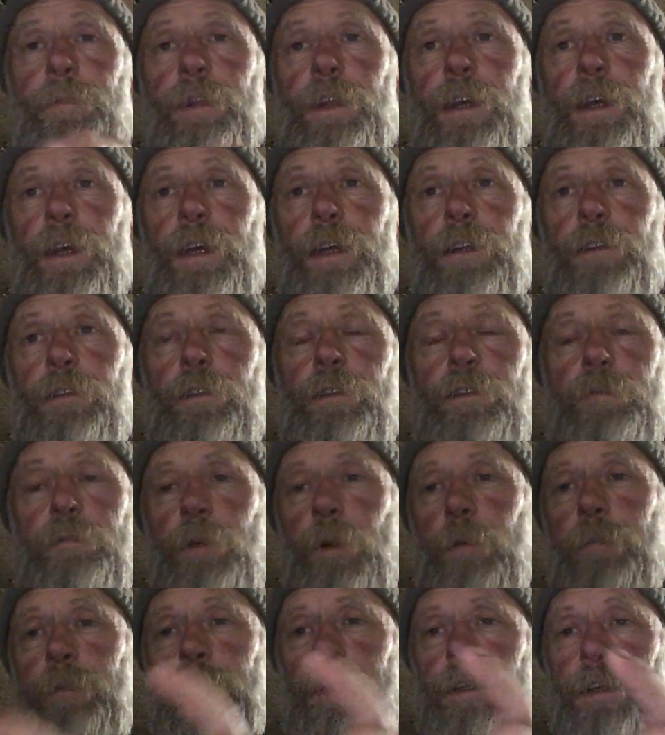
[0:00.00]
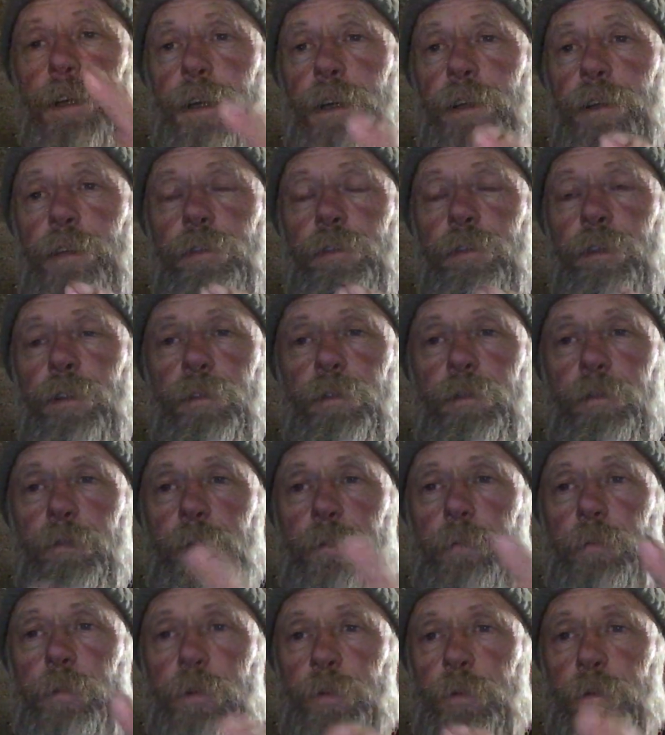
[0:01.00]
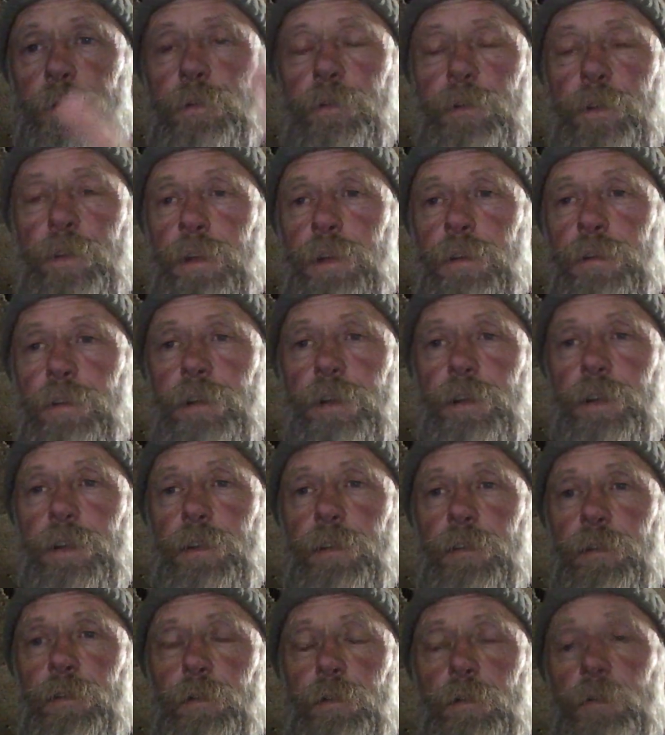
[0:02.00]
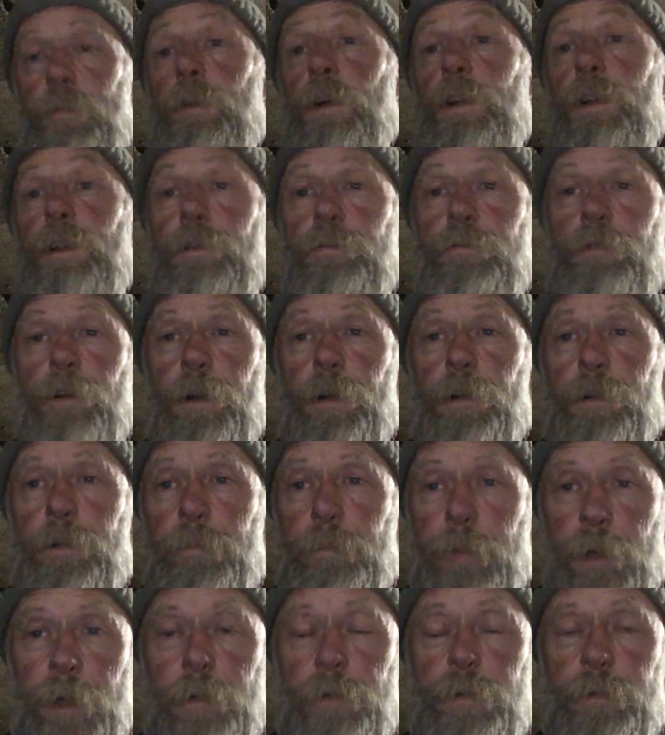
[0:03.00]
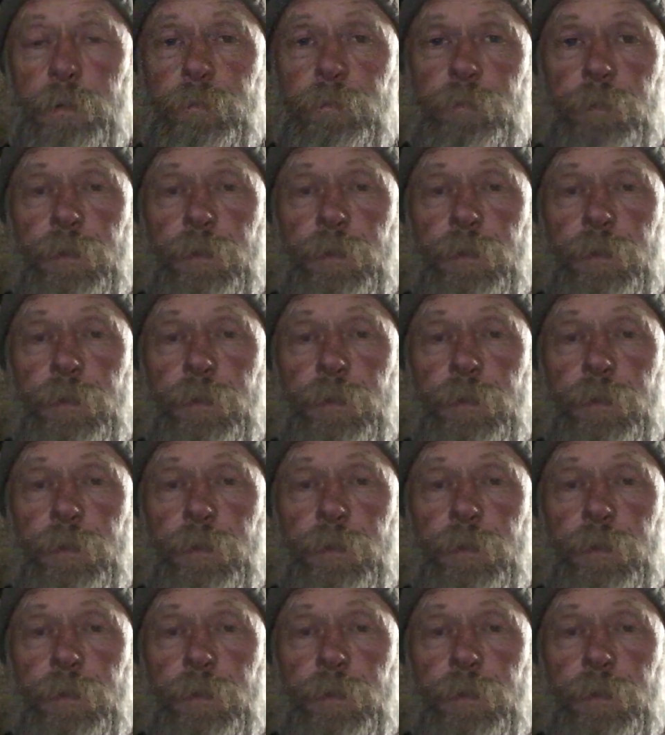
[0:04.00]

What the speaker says: And you've probably noticed in swimming pools and things like this, or when you've rowed a boat,